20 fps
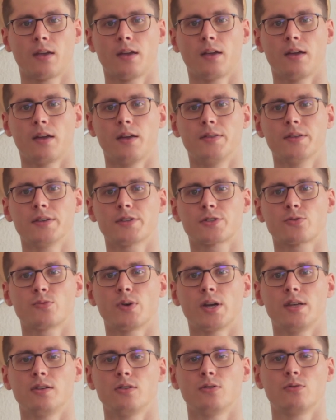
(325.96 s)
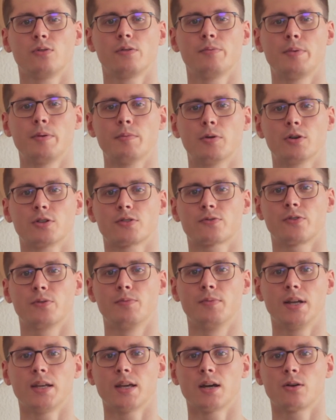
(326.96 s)
In this way, you will be most
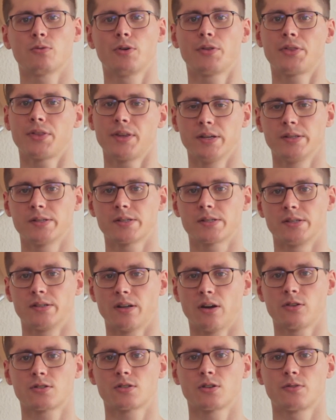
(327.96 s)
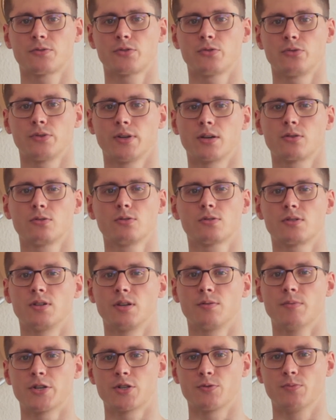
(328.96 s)
familiar with the ins and outs of doing acoustic
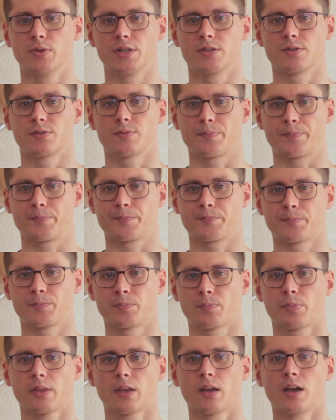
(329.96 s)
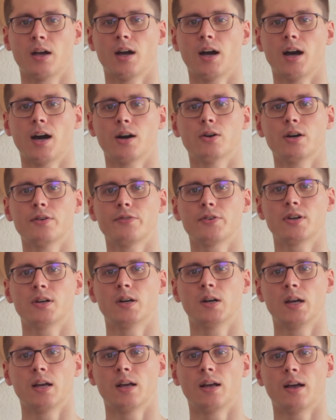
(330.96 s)
measurements. However,
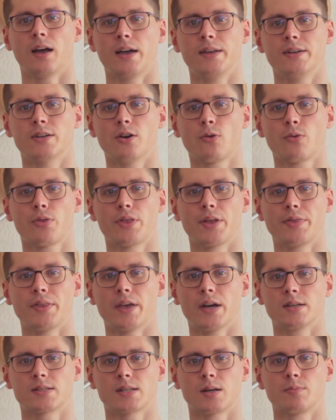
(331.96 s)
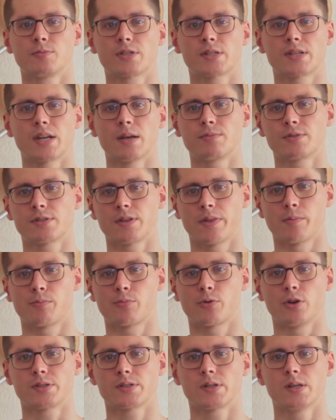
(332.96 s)
I know that there are some steps in the
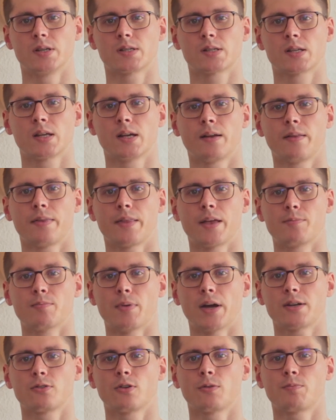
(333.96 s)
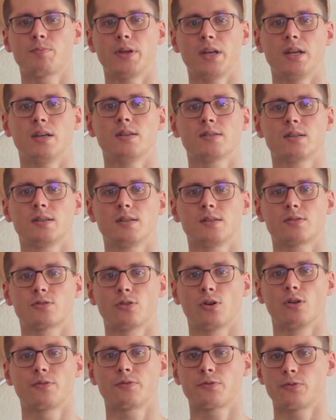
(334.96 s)
process that might not be easily
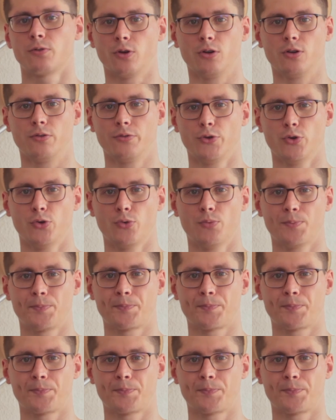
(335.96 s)
solved for all of you.